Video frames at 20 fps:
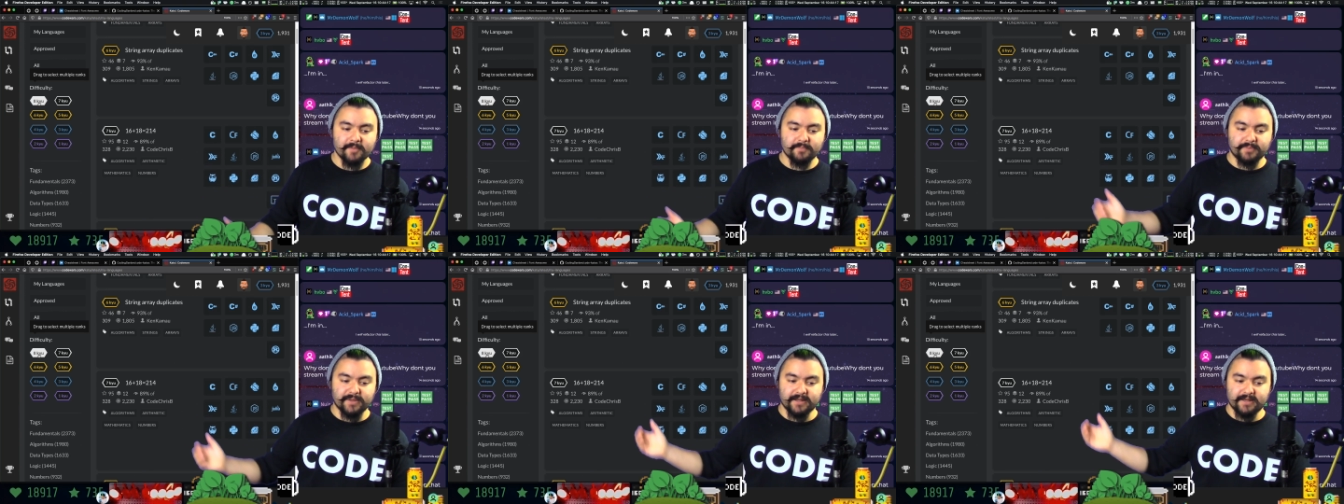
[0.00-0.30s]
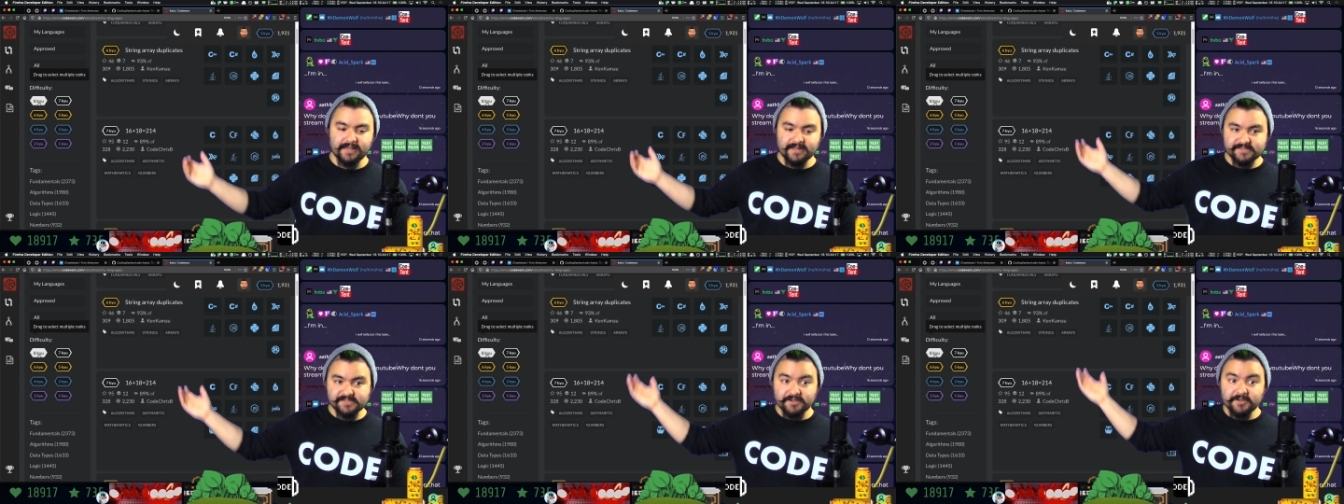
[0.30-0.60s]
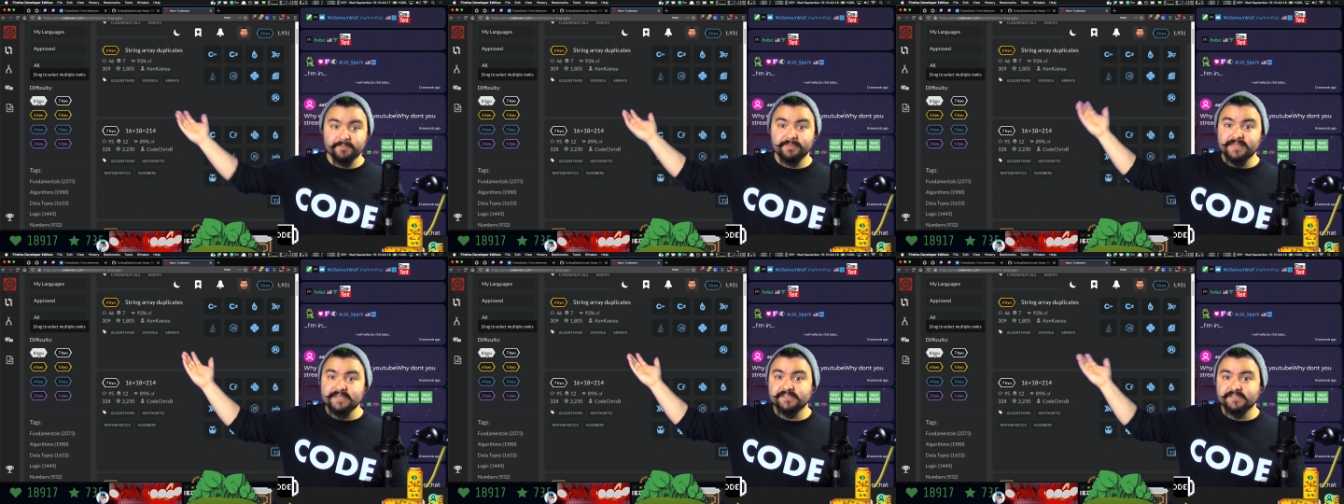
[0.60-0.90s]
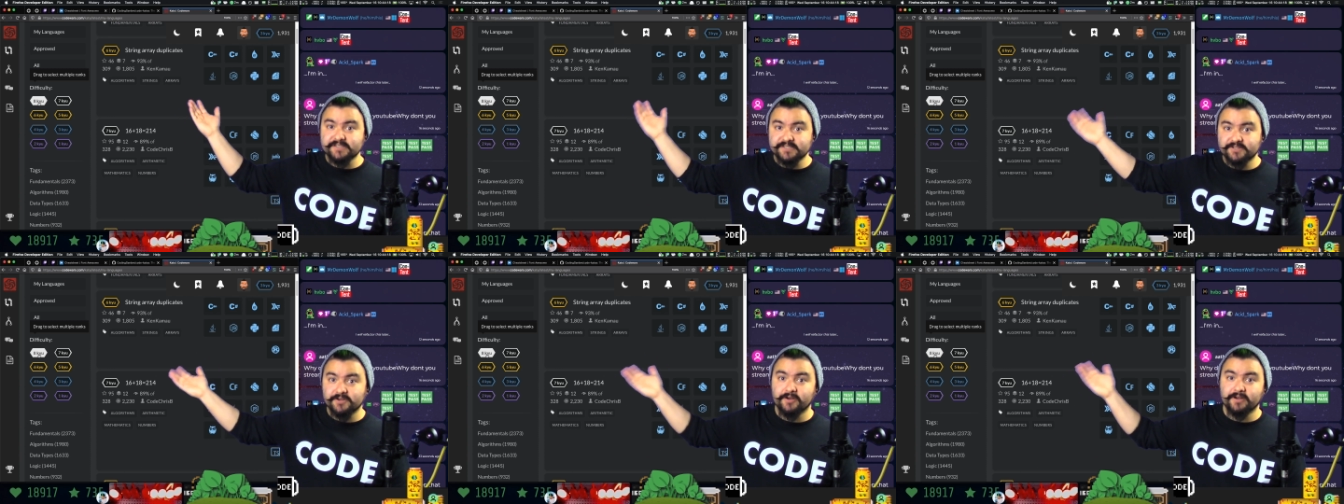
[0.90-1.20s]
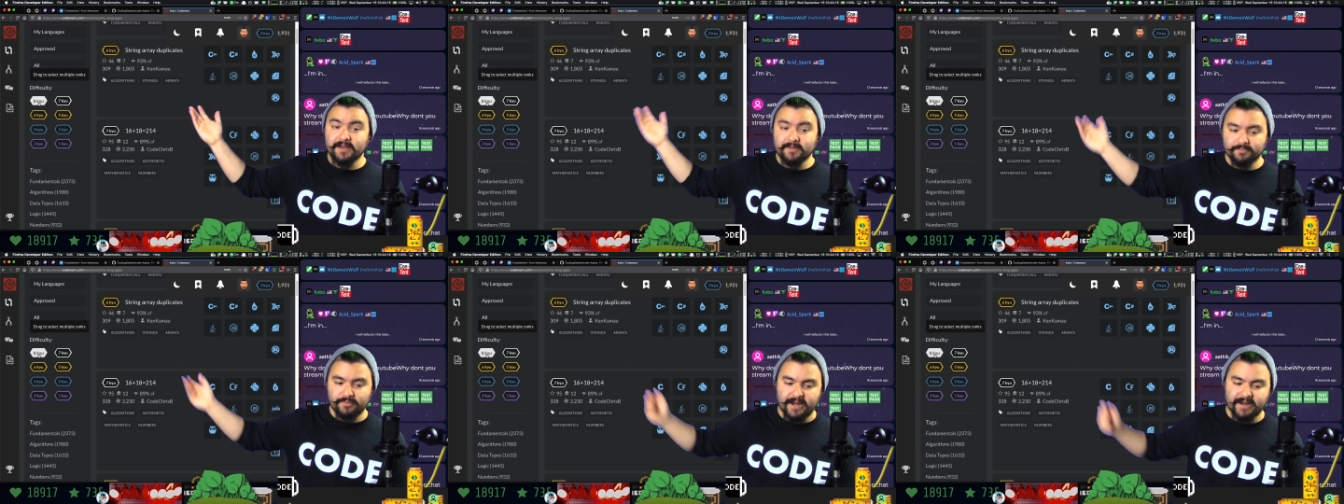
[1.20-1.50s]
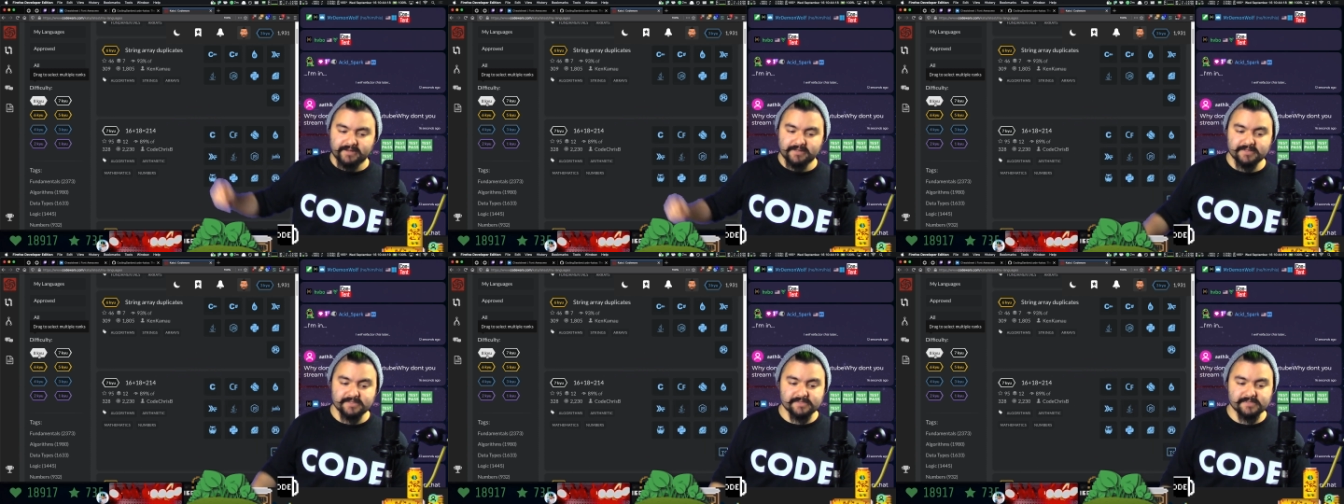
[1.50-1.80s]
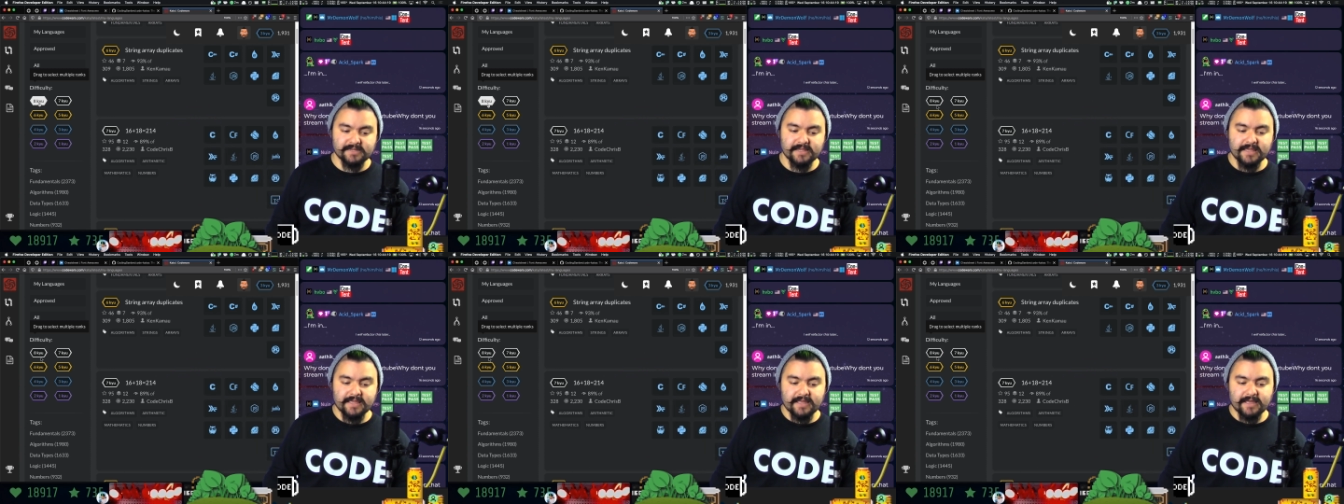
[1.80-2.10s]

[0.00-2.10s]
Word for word: but it's a good place to start and practice.